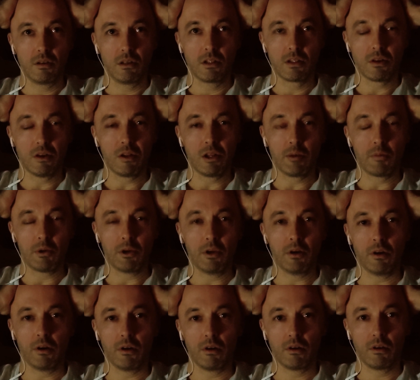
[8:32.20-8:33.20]
It's all up
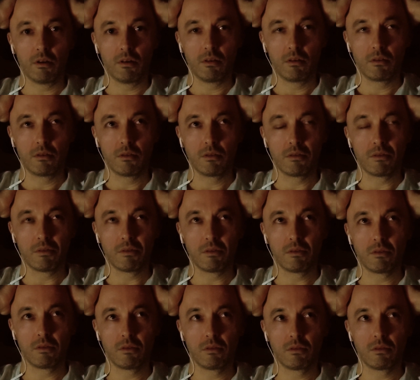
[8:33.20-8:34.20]
here.
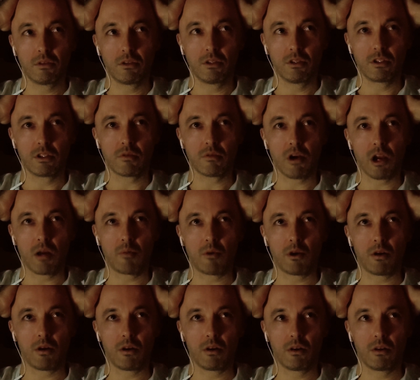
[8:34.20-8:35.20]
The
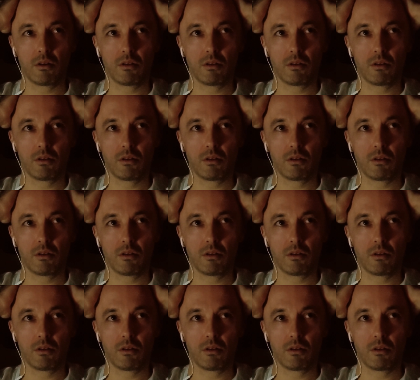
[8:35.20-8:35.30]
describer.